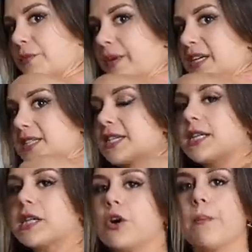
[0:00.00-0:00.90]
you might see
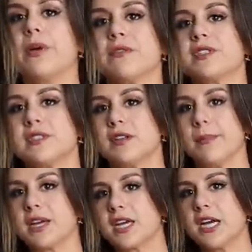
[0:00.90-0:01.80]
a little bit of
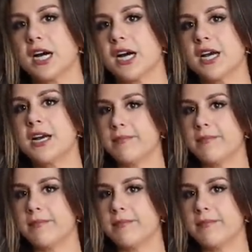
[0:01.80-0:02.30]
stomach here.